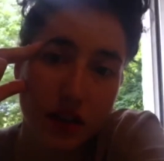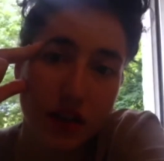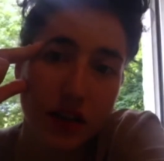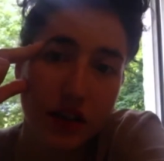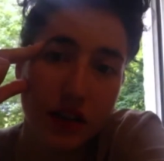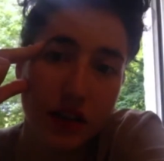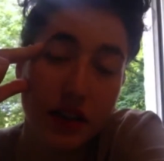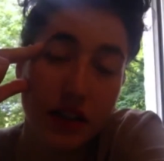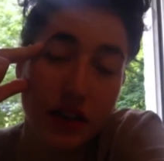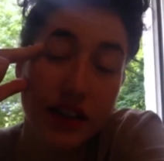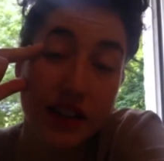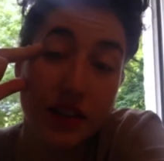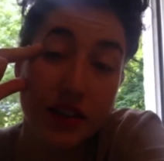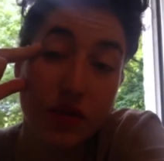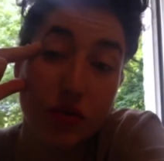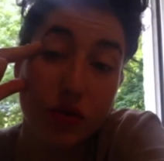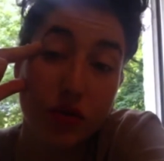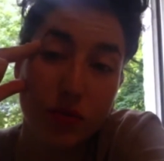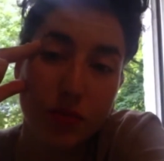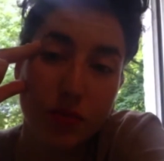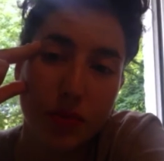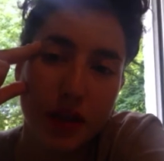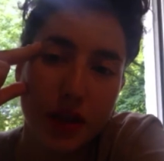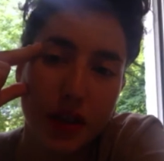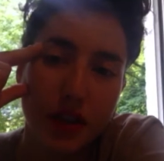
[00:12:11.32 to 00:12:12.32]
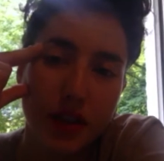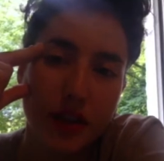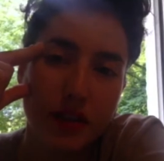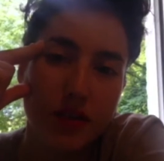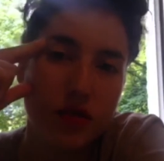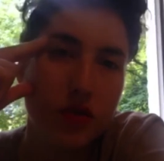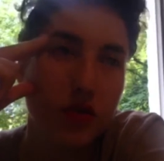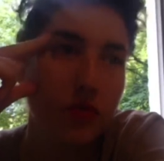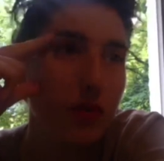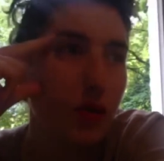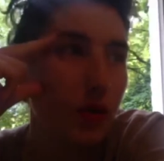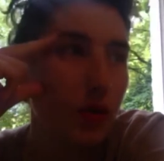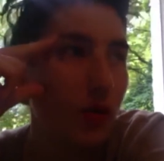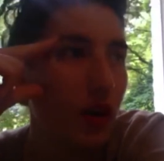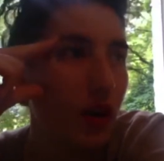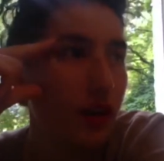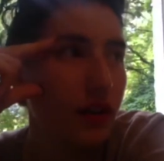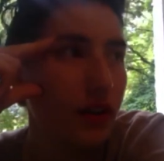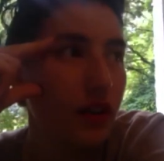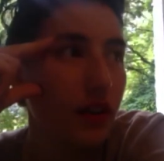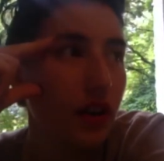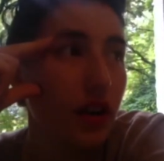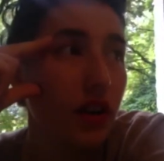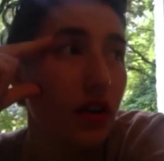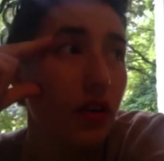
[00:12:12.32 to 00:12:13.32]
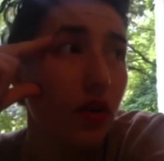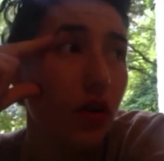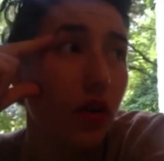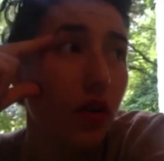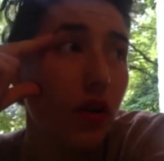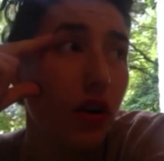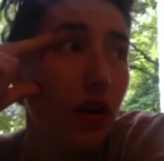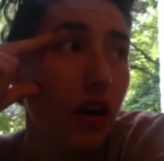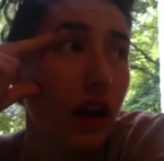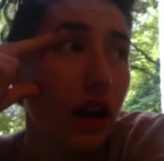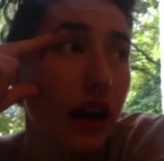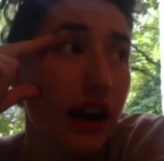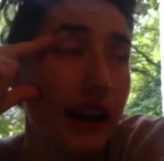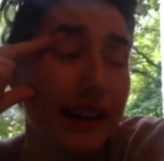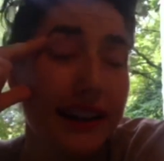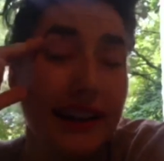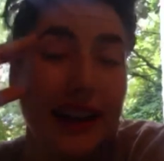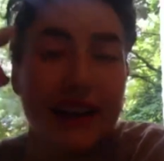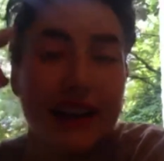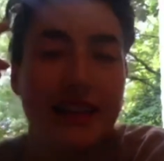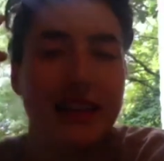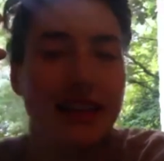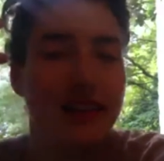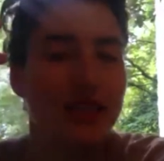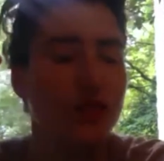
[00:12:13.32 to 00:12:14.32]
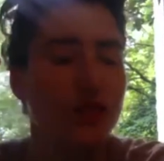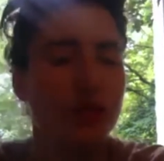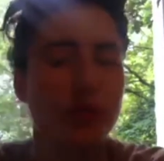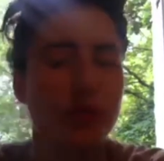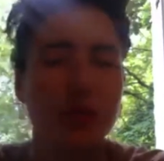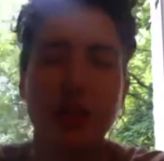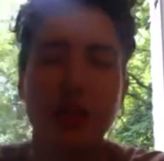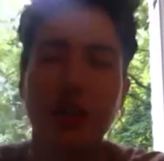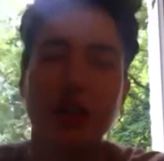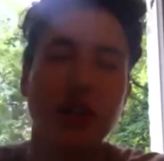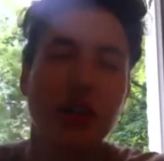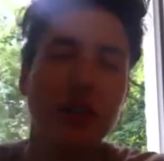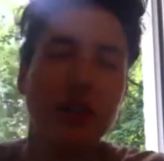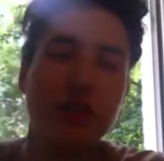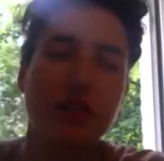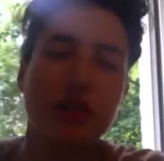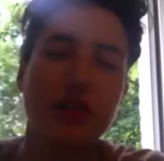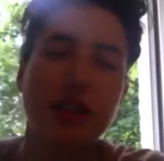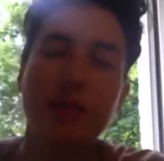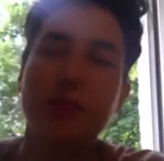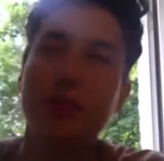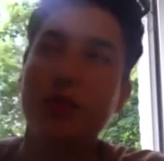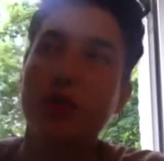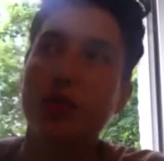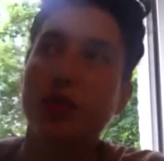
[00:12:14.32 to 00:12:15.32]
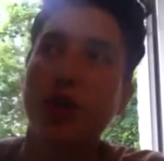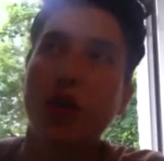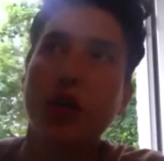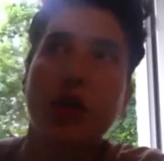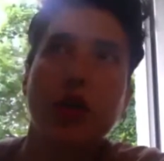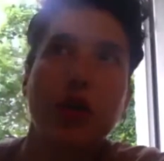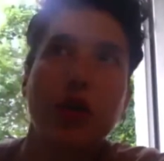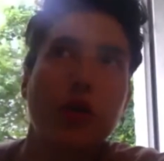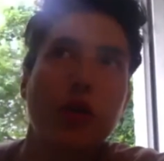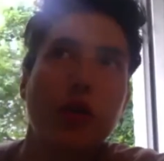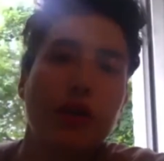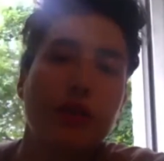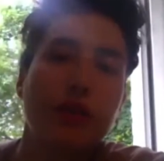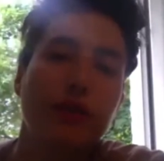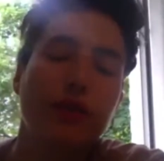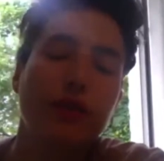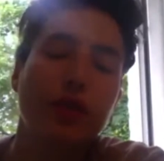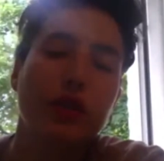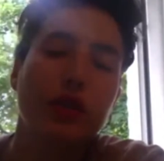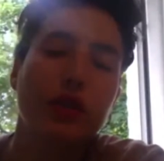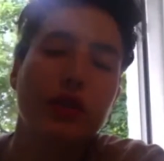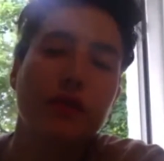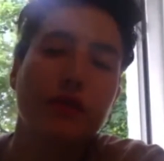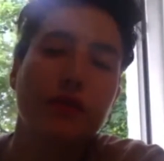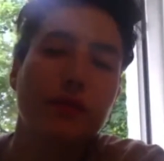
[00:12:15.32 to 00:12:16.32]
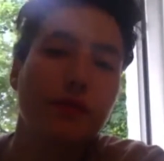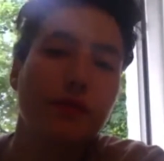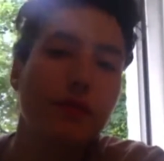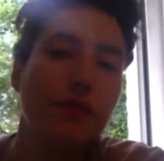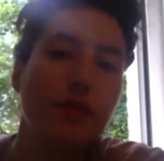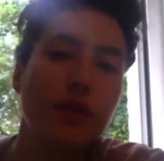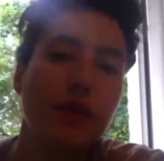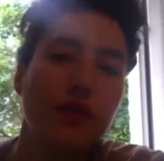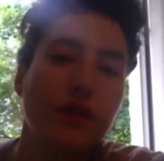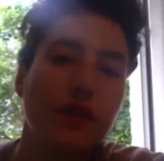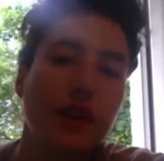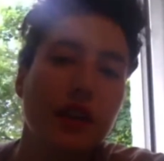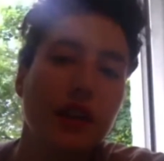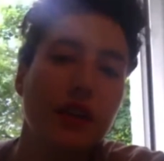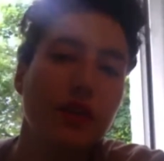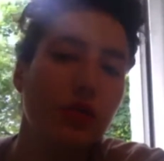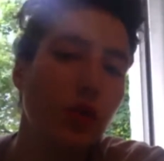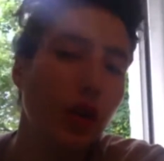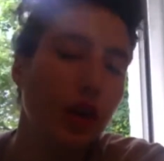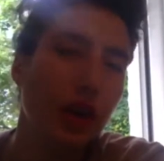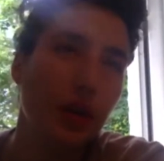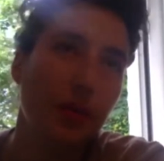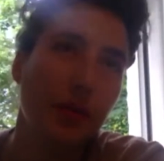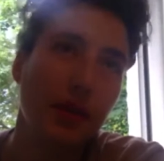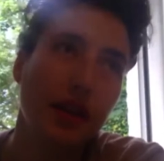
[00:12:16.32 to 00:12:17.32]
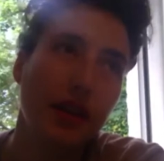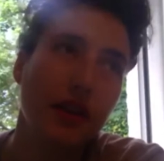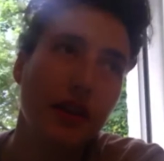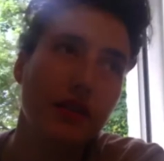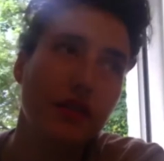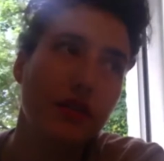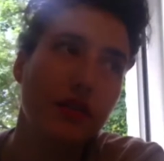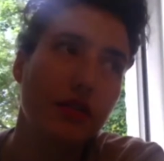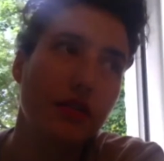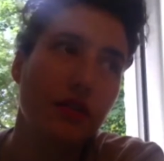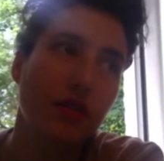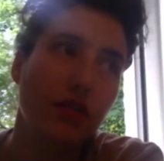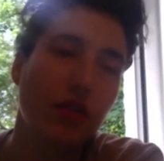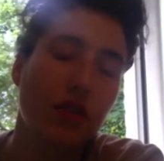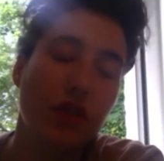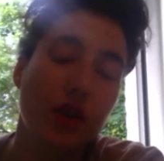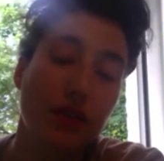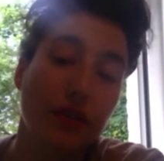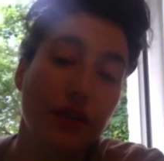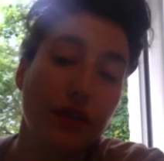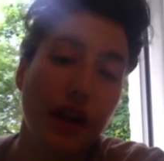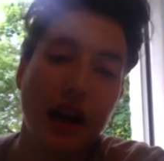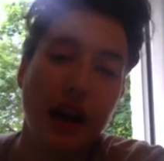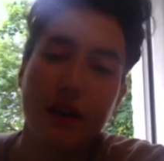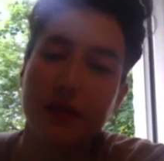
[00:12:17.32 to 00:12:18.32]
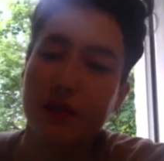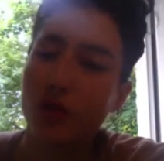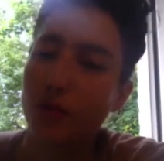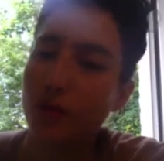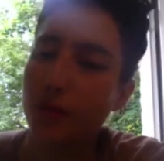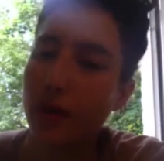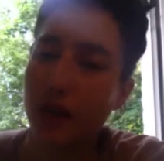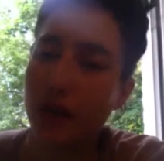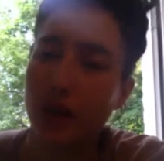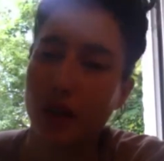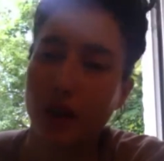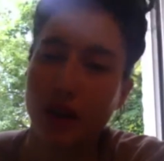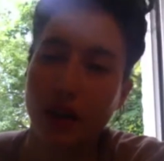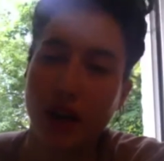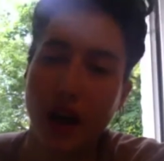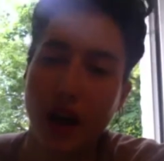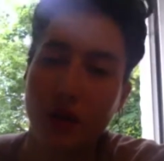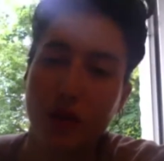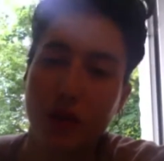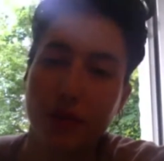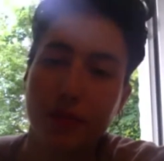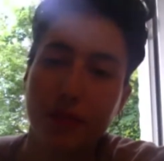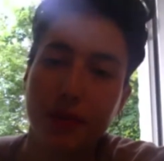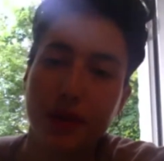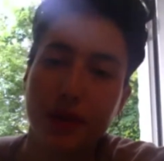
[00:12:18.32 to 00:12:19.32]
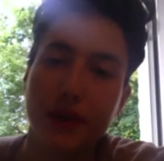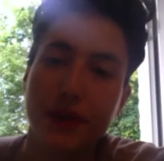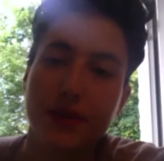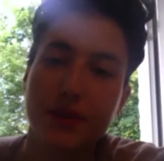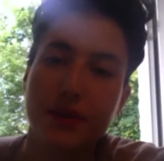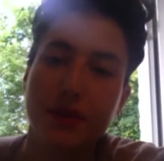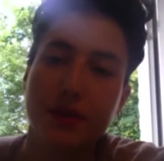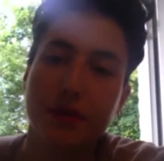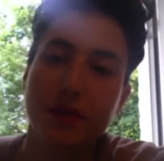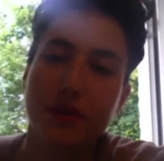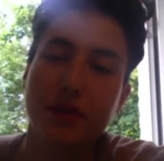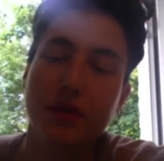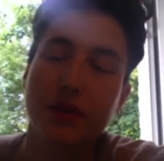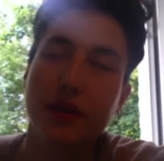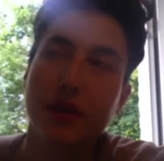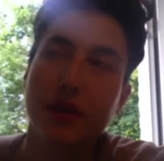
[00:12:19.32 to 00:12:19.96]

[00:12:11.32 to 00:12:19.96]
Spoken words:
this could be one thing, and then it's really not the same to choreograph for 15-20 minutes, or if I have to make an hour piece, you know.